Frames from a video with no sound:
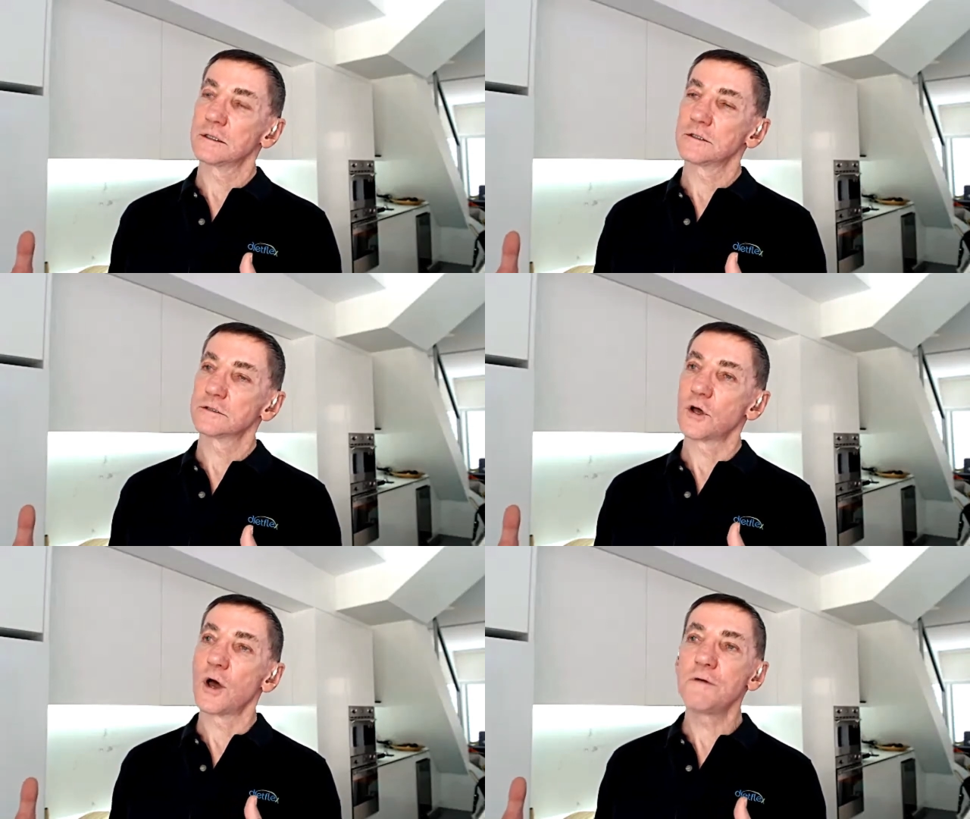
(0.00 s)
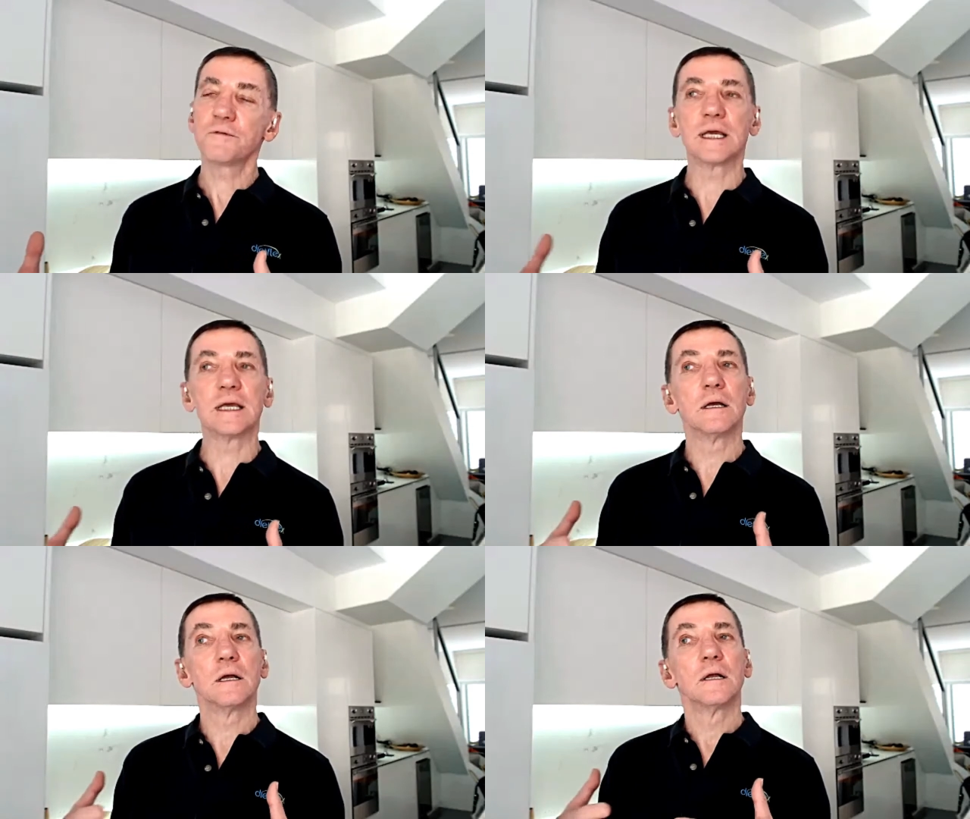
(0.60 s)
So
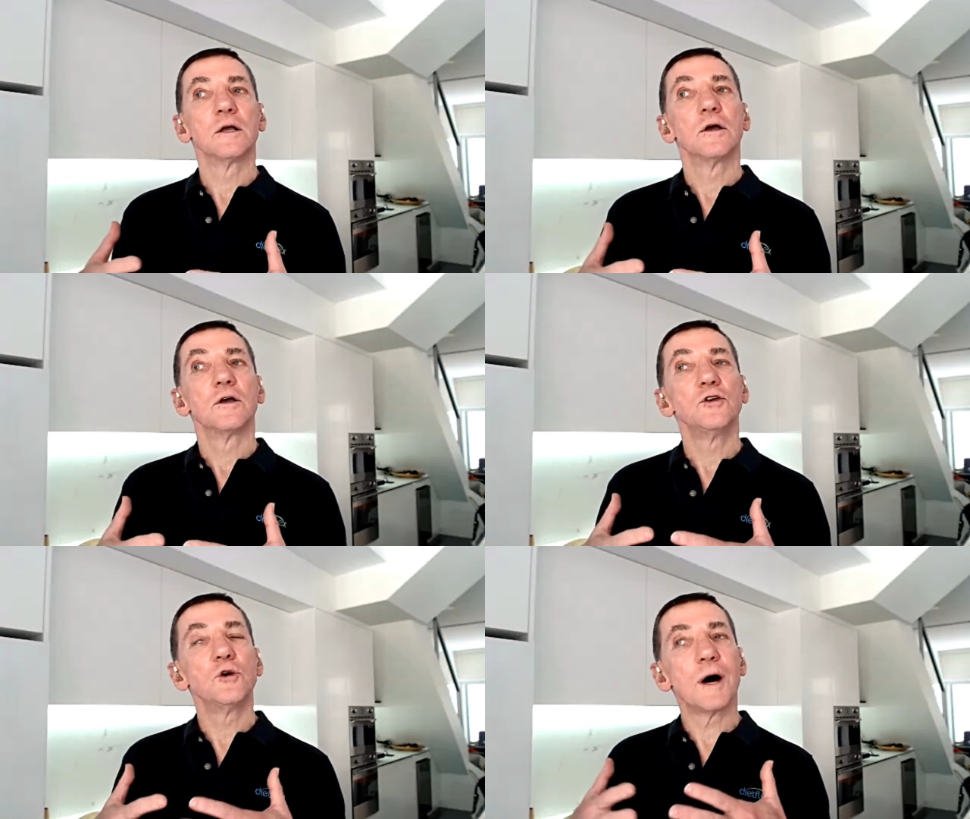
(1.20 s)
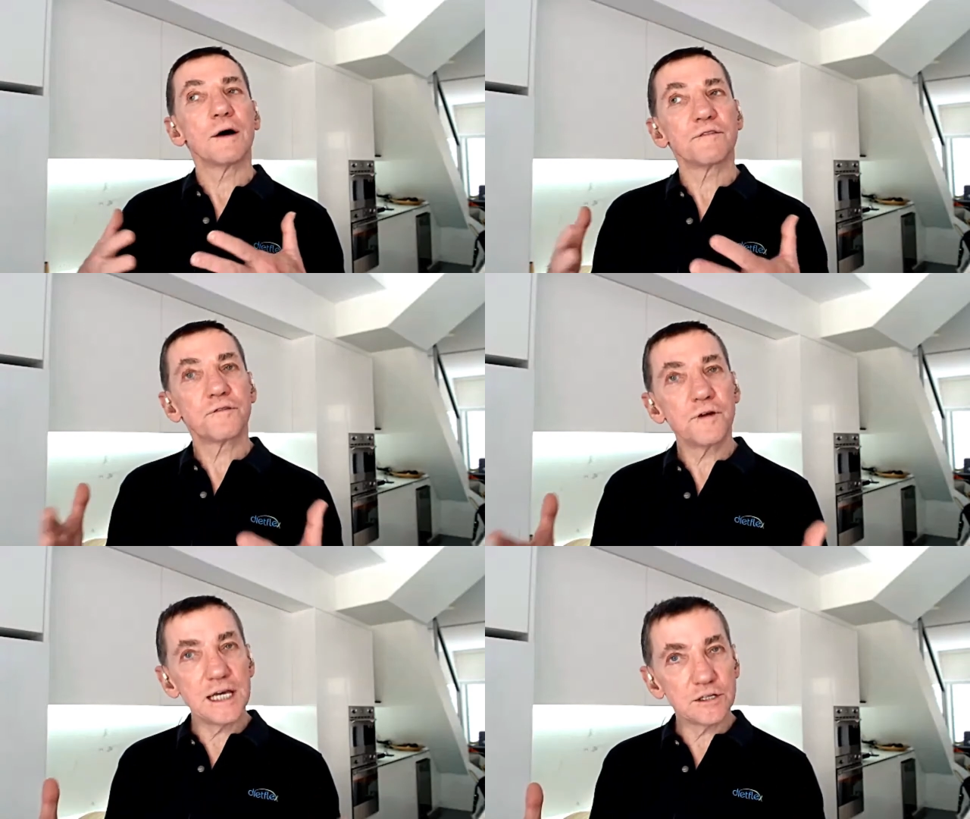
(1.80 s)
hopefully you are
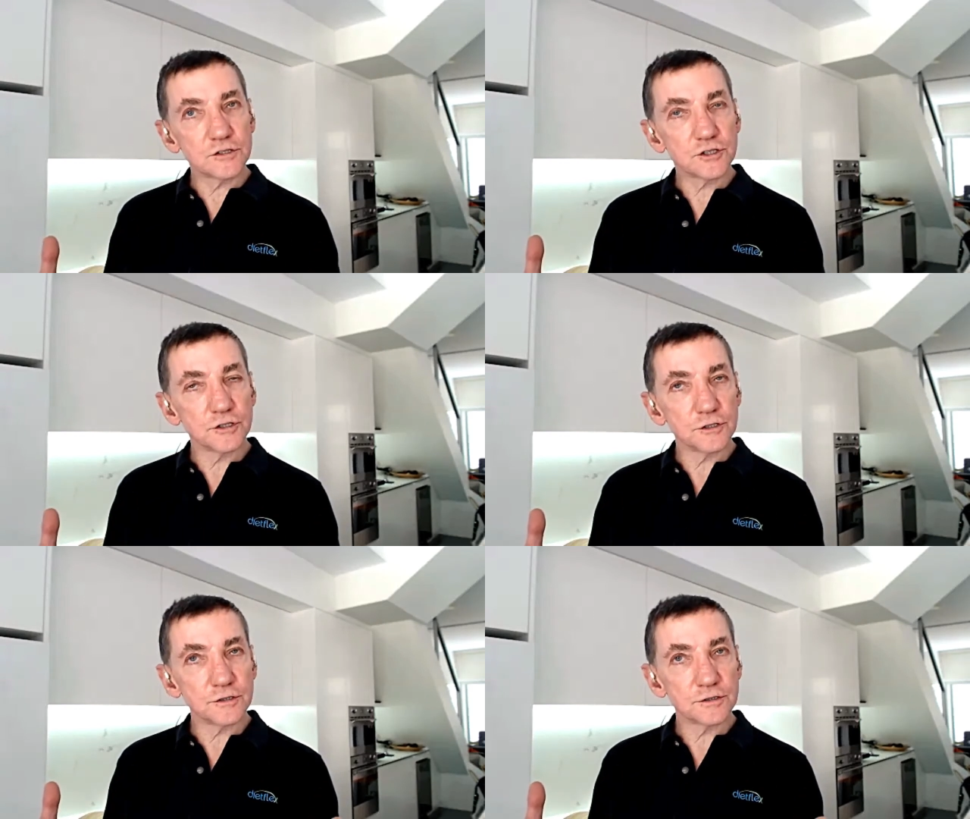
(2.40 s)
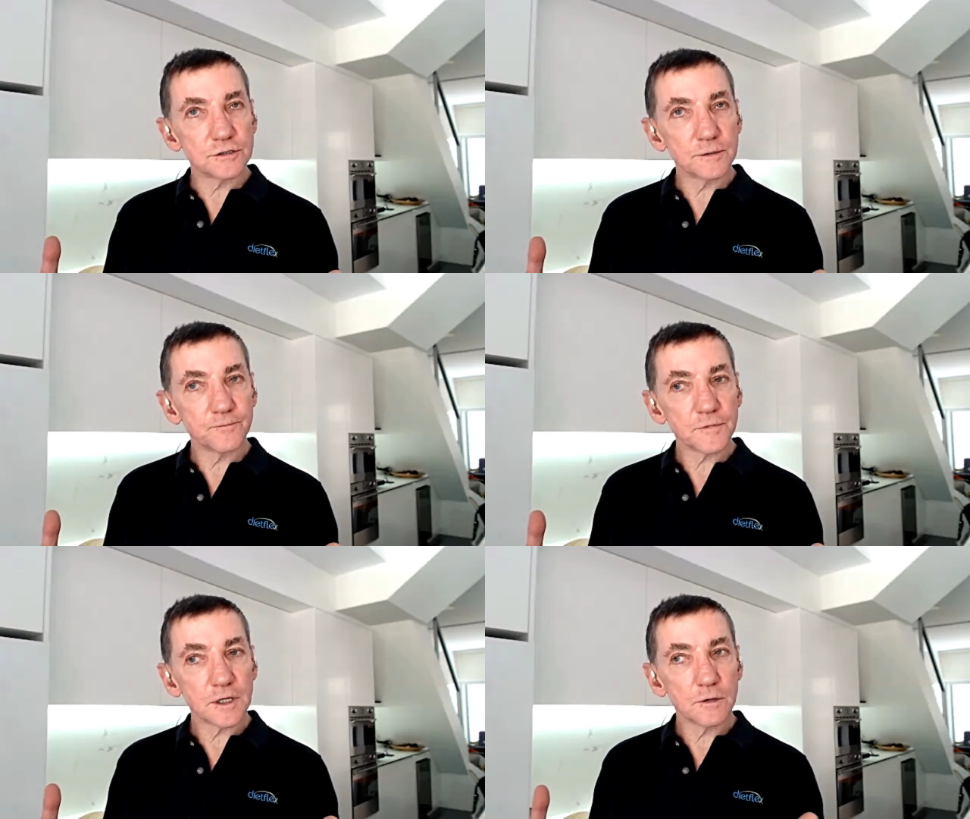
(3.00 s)
free to choose,
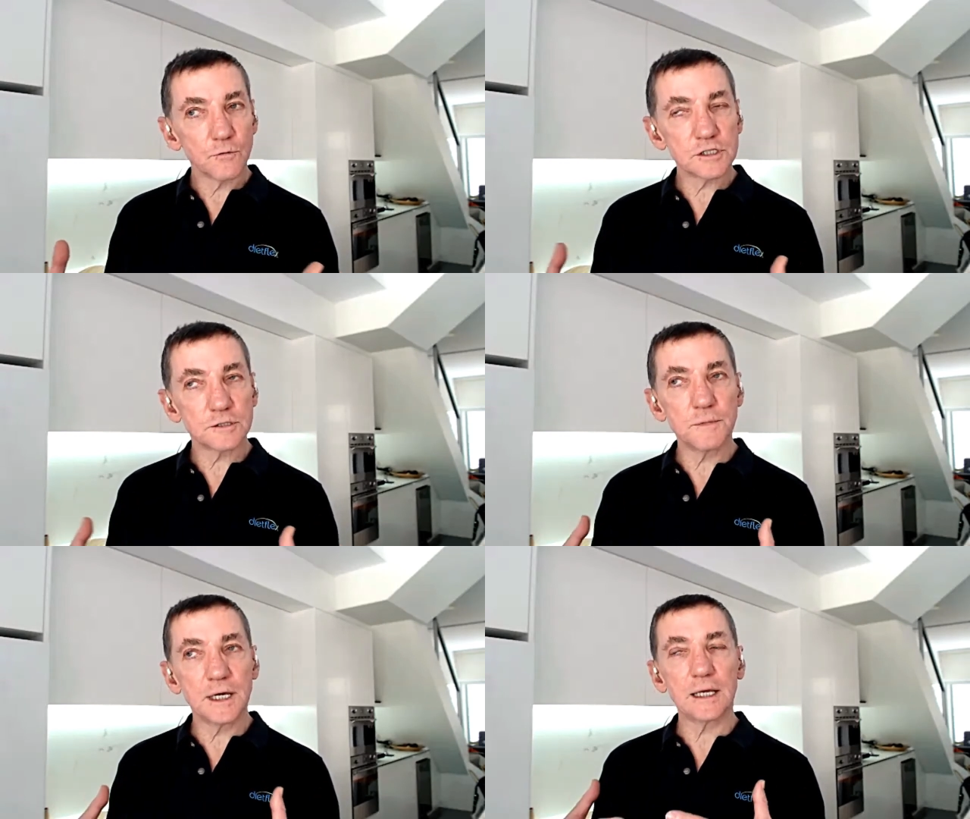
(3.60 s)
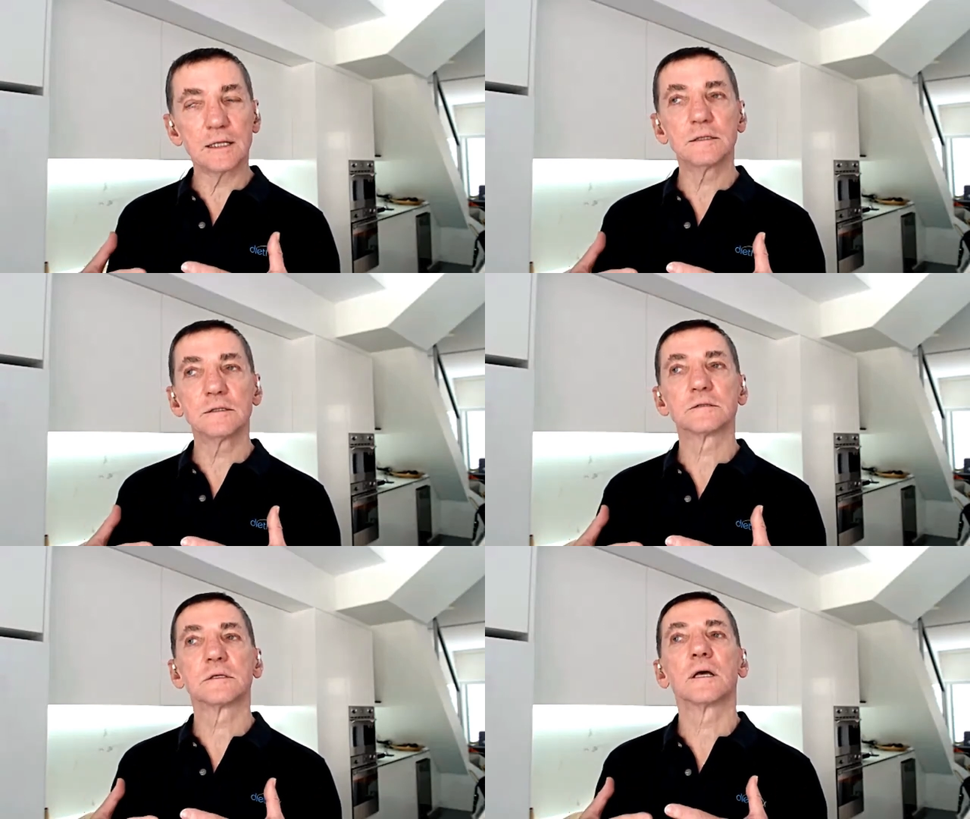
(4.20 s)
which
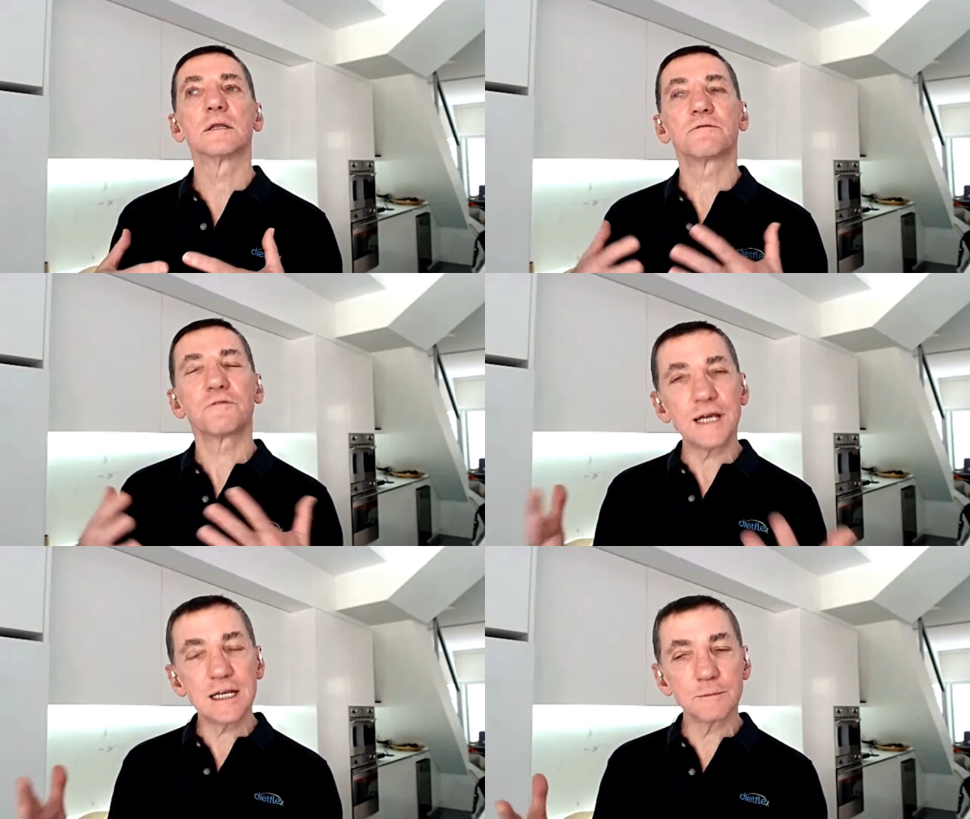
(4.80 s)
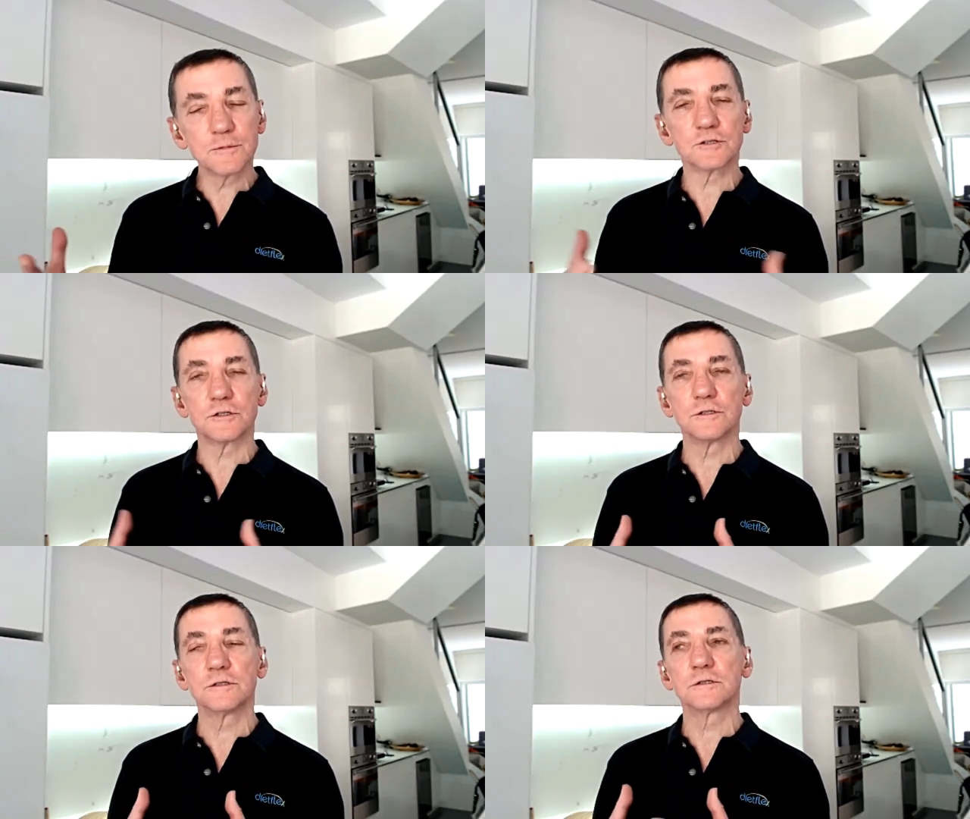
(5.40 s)
means, and the freedom to
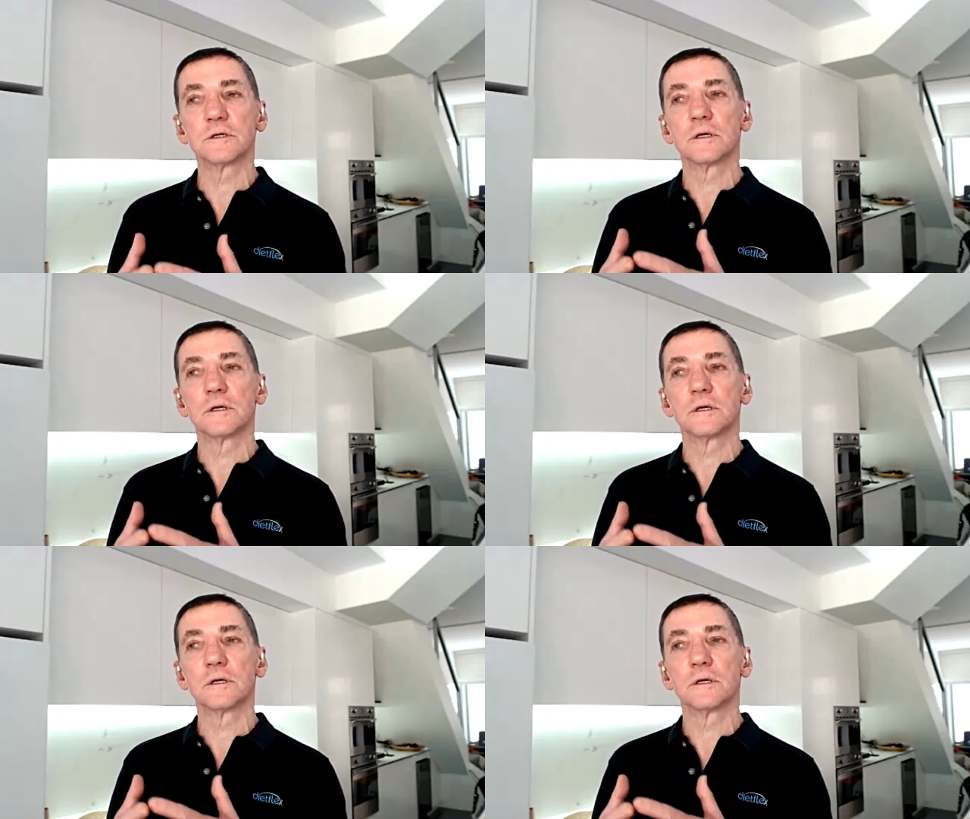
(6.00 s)
choose,